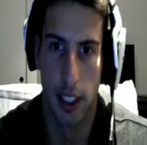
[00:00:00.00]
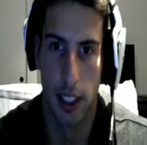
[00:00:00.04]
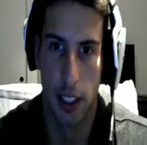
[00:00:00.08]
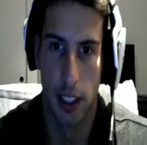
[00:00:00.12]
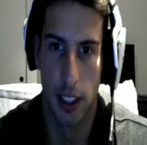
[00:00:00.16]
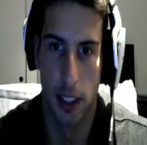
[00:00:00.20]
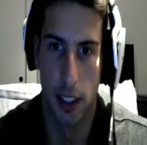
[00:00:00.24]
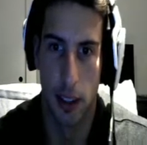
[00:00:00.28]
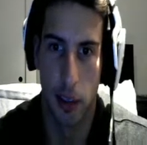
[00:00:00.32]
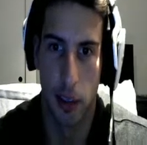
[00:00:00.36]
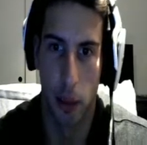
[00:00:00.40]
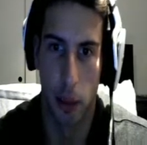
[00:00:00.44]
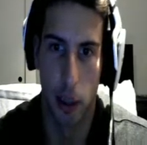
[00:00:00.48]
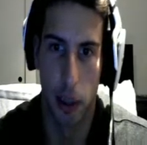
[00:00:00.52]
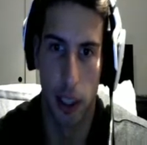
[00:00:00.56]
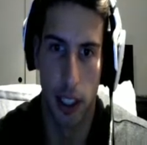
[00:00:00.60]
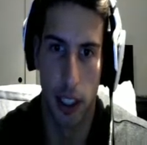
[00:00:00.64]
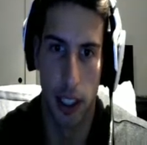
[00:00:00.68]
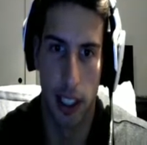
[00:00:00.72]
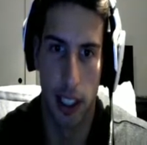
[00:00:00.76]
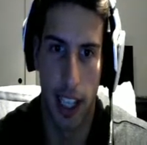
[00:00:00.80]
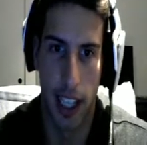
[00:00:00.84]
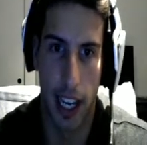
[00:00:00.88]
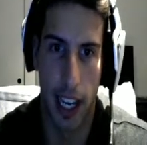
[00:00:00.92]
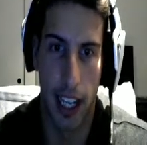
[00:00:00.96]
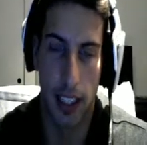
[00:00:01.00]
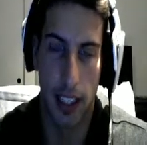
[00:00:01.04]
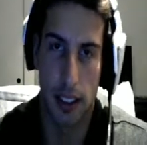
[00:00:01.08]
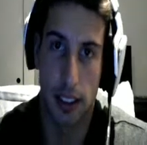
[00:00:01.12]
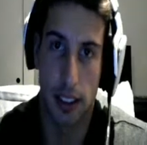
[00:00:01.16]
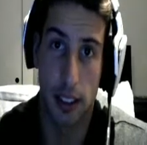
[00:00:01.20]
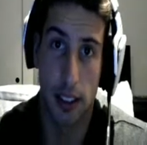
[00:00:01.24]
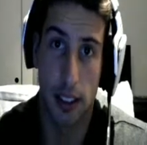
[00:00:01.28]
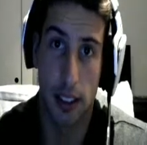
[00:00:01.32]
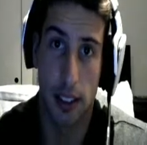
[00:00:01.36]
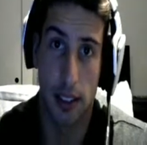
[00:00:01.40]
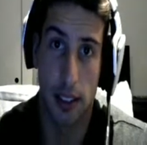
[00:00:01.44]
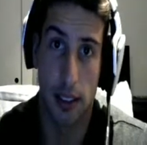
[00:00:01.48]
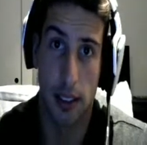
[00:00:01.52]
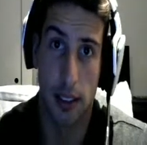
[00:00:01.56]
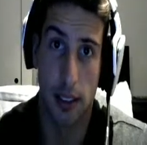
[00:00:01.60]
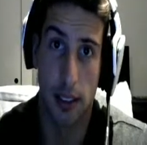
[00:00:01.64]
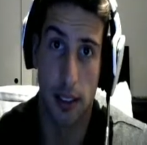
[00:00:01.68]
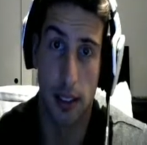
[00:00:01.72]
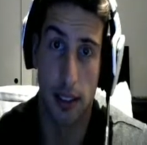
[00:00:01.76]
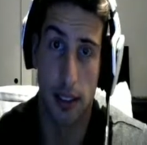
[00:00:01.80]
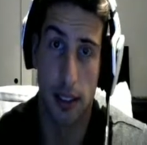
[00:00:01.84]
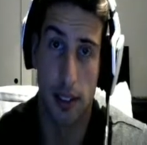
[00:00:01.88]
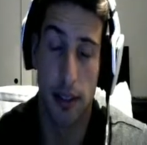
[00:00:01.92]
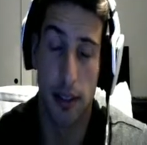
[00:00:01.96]
We're gonna cast
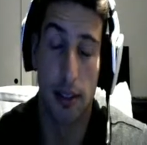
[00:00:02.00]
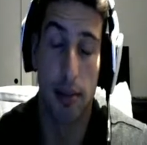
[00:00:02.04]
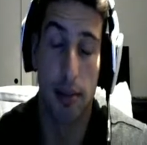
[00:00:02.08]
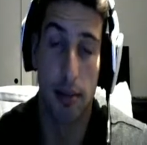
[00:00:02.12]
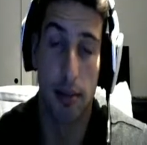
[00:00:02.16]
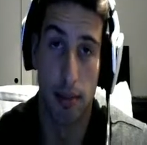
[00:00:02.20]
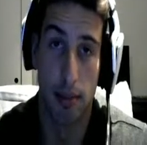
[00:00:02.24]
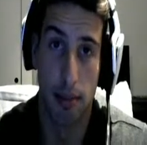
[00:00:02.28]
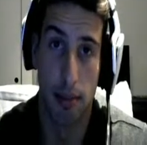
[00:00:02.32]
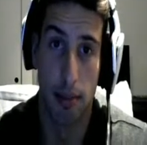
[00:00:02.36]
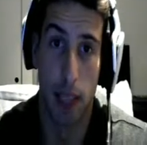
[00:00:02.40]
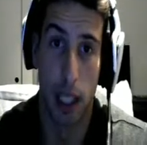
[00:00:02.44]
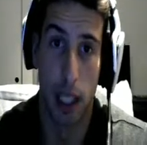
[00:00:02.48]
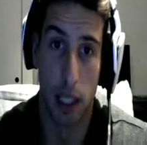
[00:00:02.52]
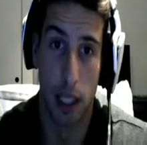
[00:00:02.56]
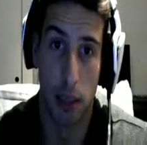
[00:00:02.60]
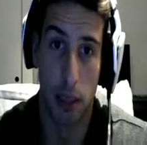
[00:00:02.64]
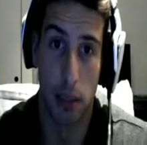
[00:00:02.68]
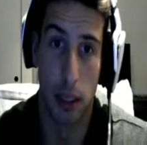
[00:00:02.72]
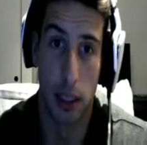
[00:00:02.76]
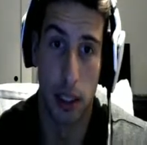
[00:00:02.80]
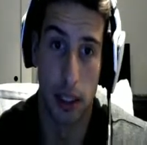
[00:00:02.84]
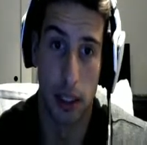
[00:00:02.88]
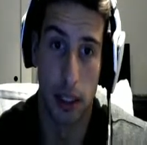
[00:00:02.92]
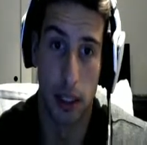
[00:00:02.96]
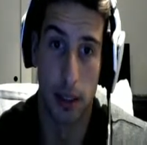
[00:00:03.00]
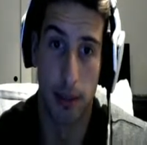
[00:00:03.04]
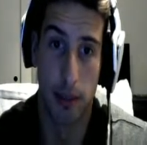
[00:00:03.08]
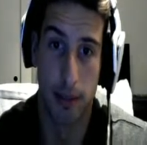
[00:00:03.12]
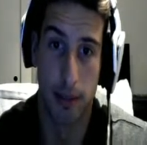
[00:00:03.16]
Bahamut.